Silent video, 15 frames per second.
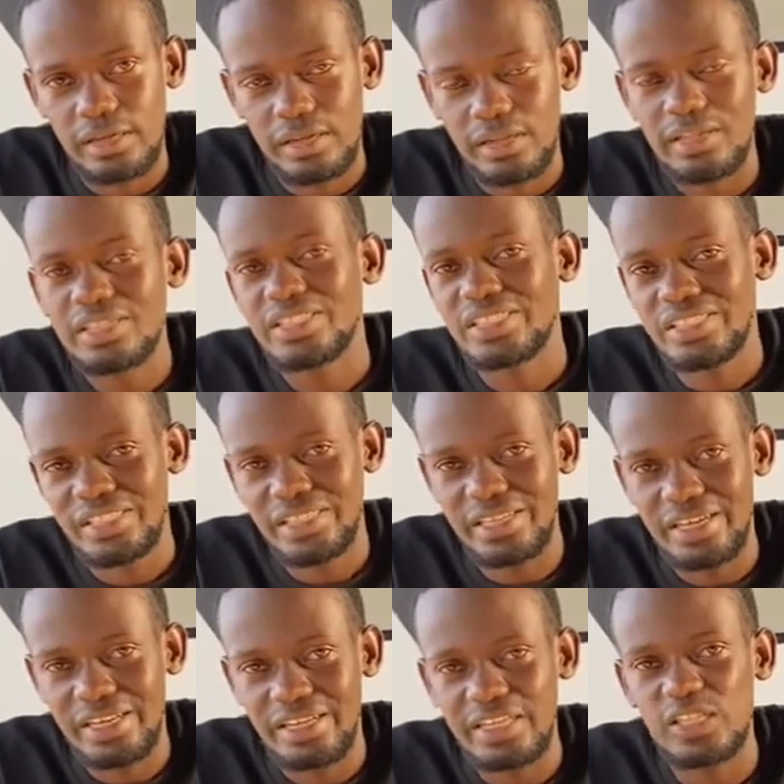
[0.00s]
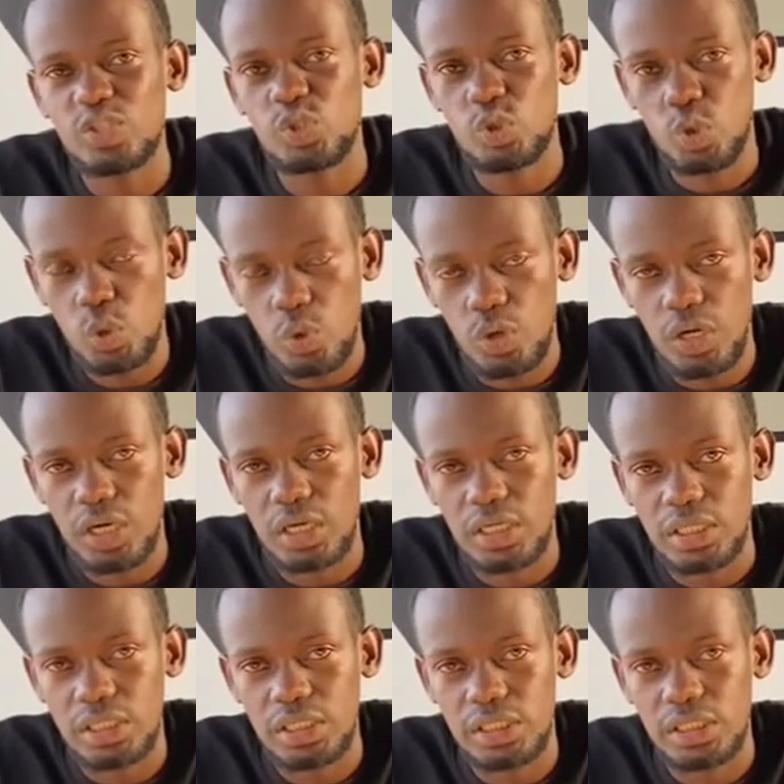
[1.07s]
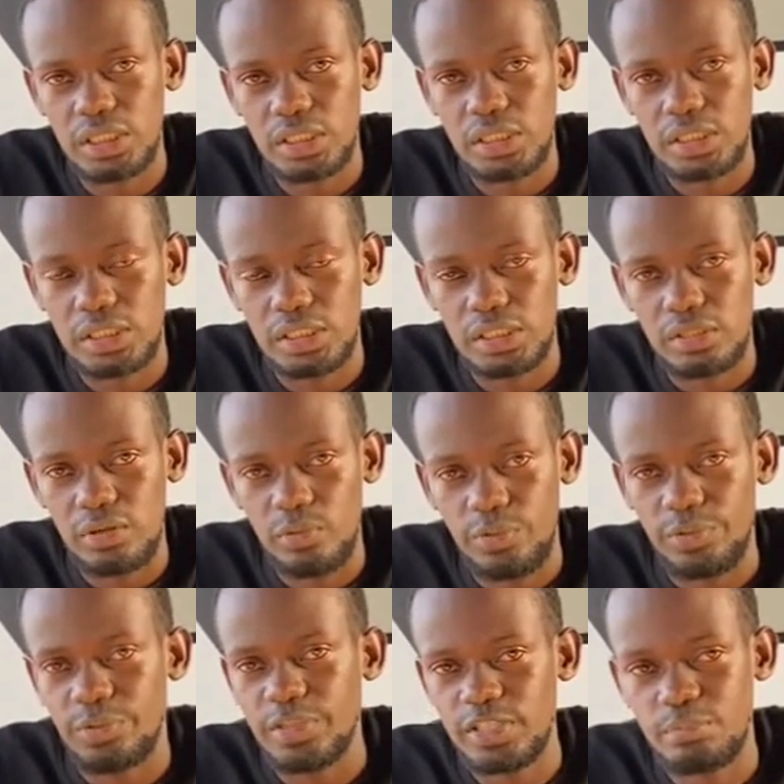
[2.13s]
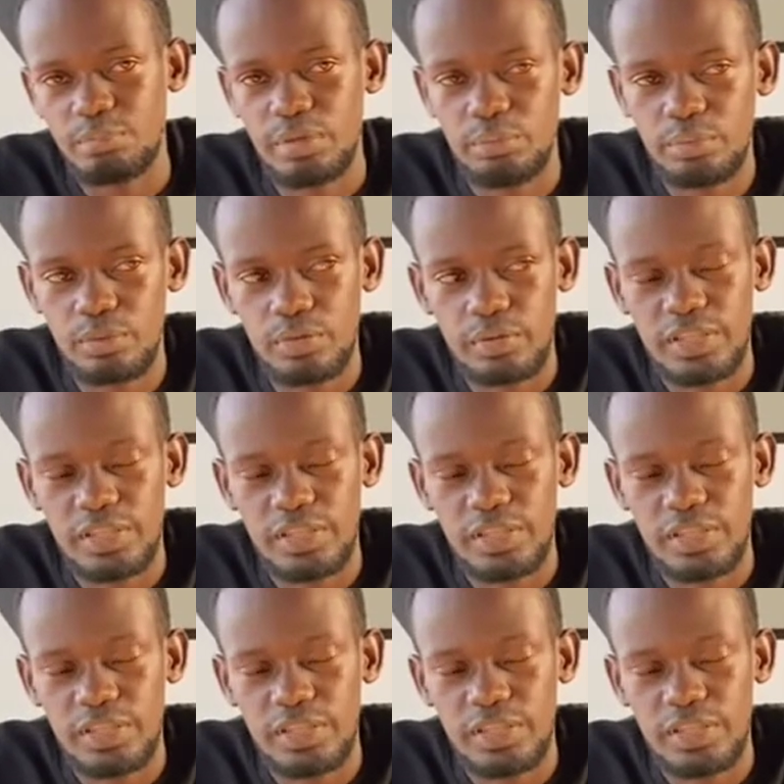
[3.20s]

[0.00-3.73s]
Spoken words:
Let's share, let's talk with these people.